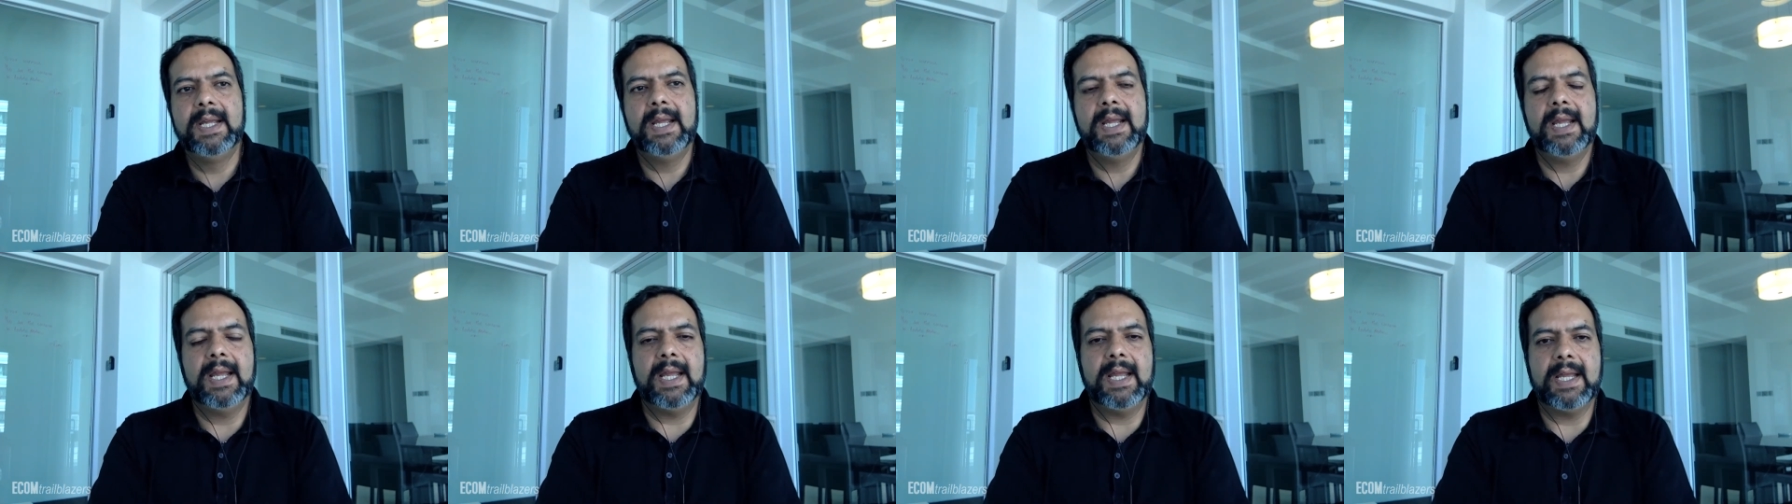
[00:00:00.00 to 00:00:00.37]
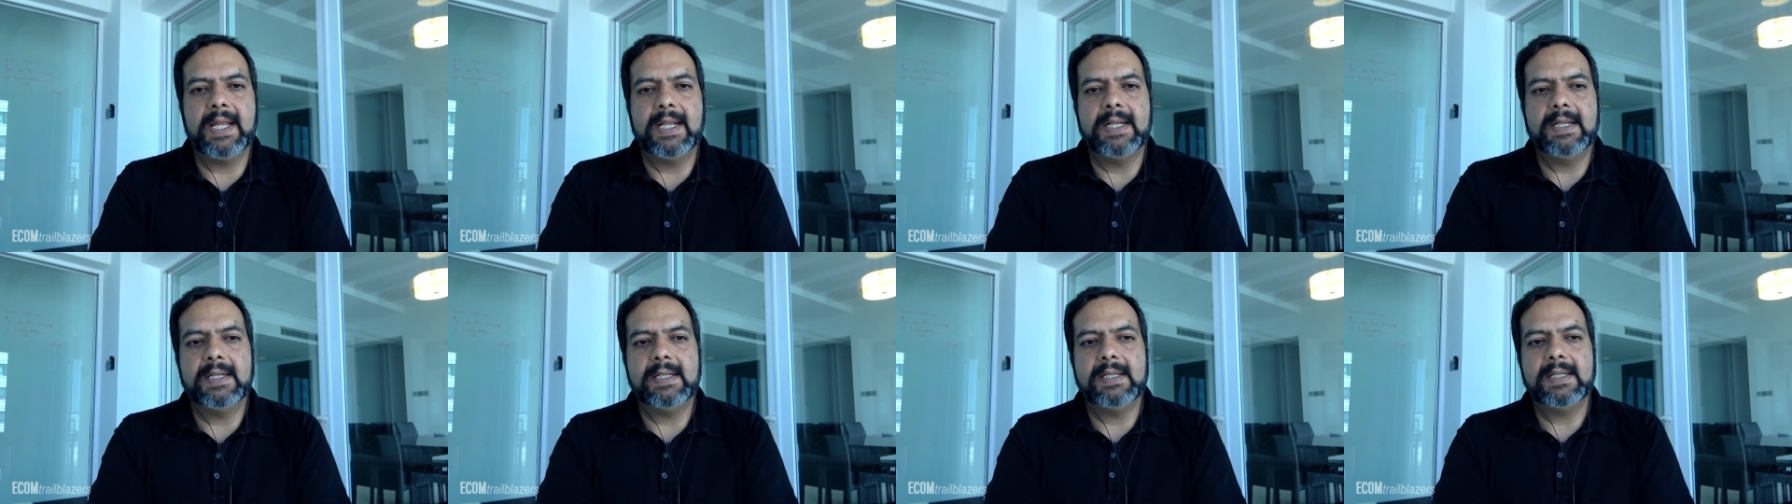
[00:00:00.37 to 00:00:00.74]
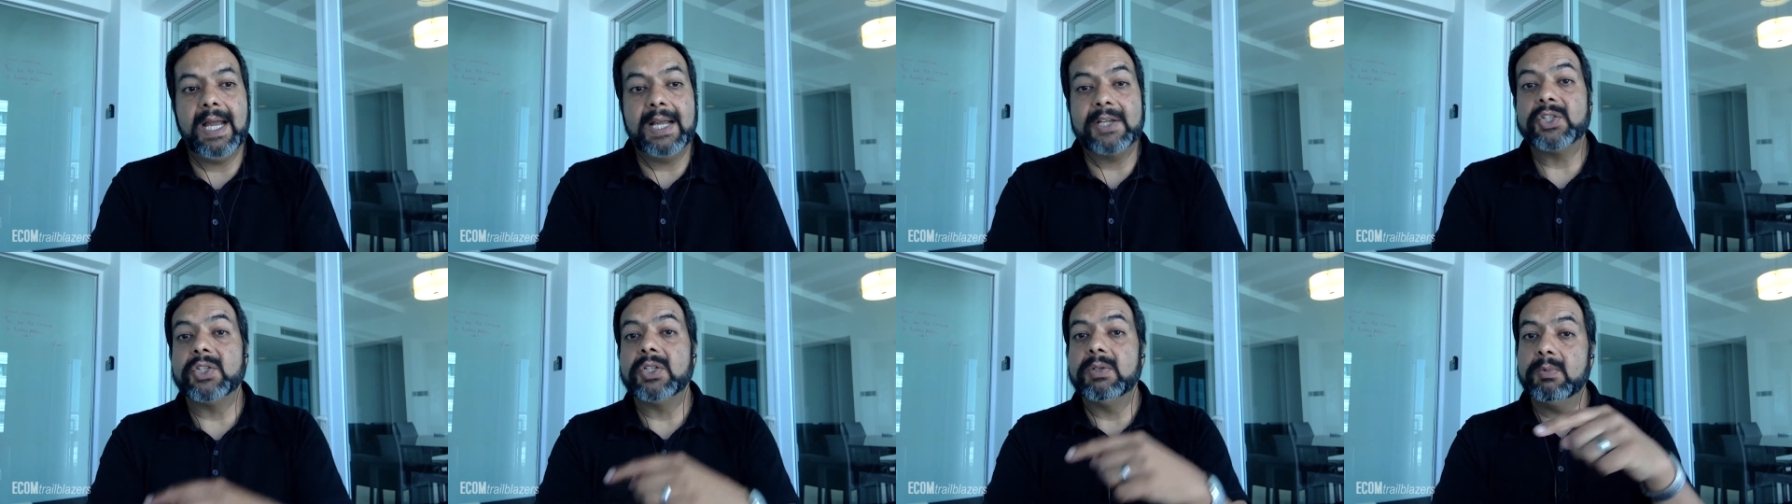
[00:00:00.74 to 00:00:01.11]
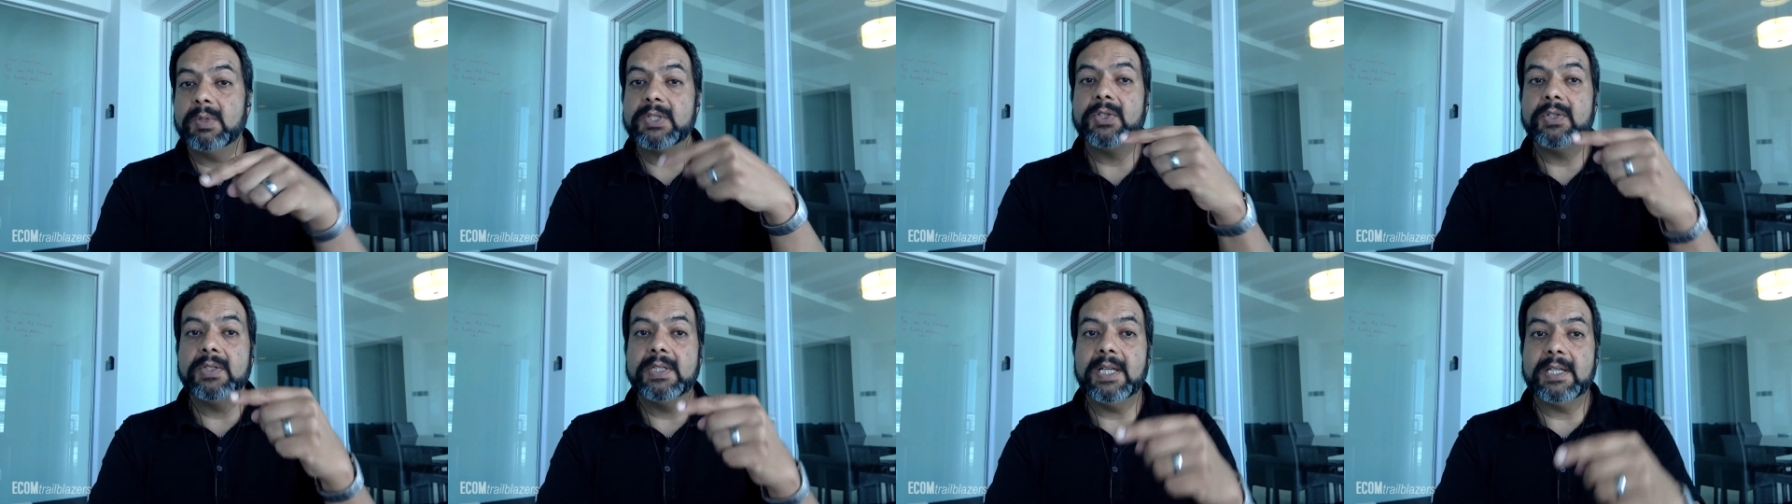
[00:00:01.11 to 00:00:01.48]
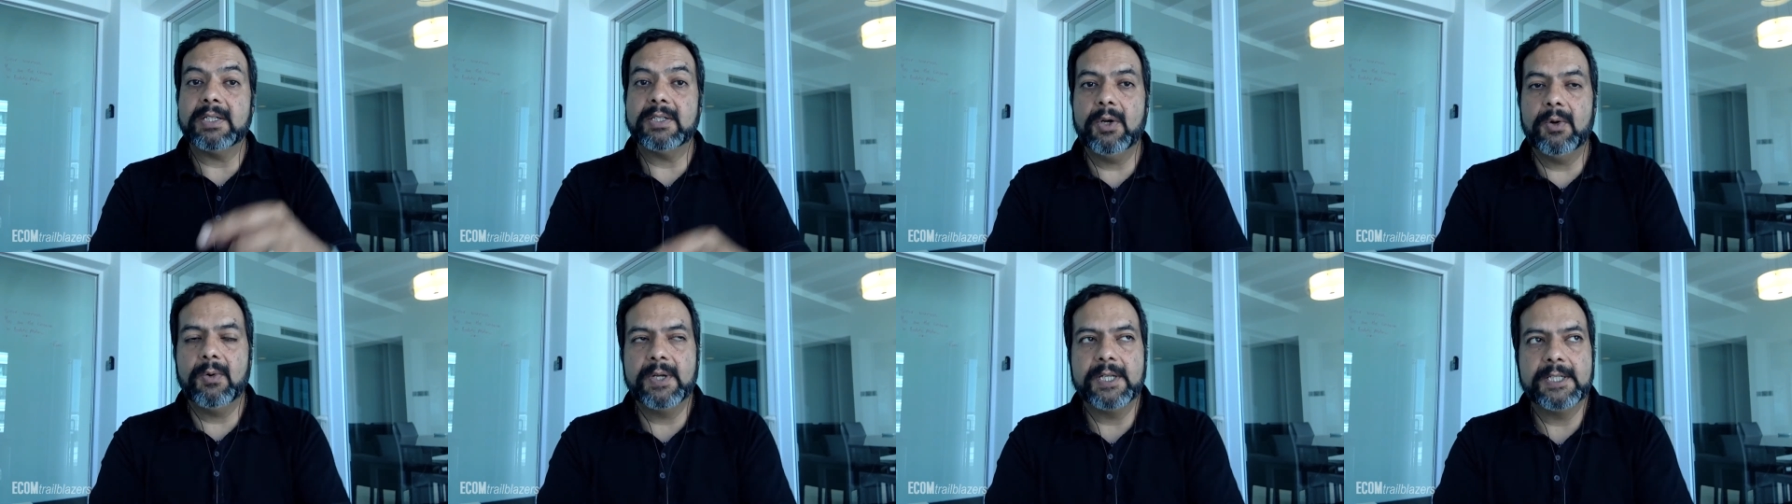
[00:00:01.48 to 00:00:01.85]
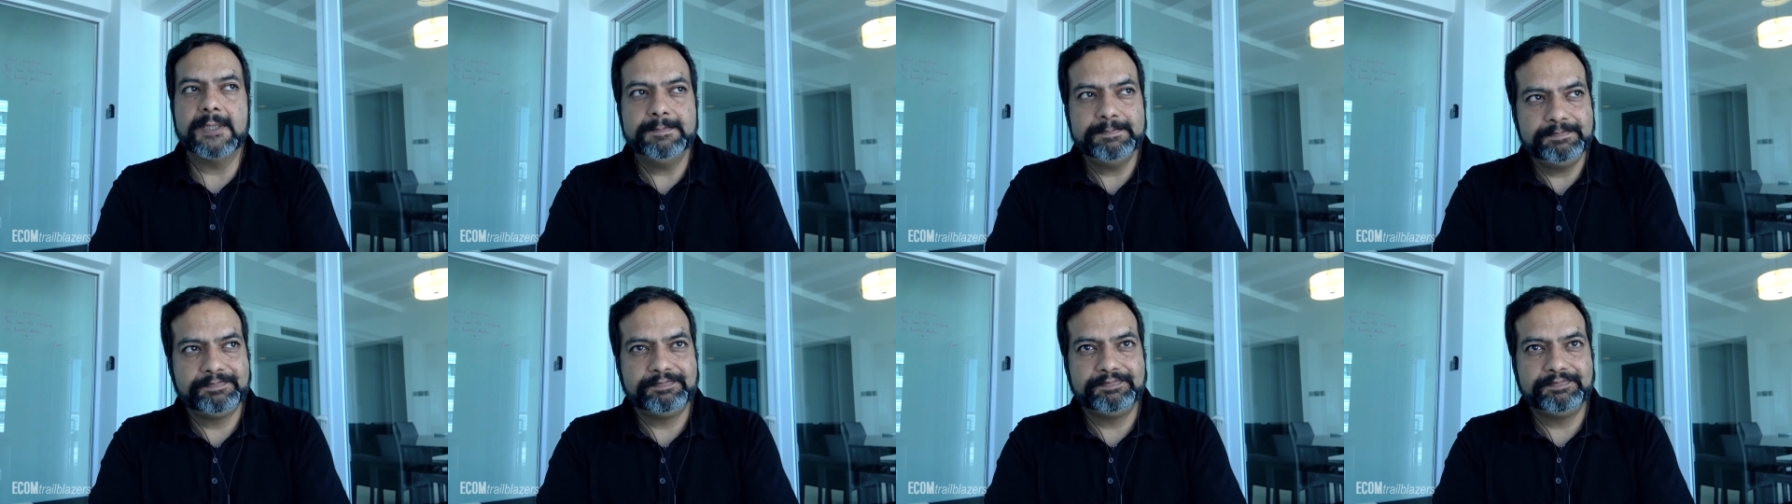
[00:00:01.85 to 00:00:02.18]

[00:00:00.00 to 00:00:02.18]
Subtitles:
And actually, once you get going,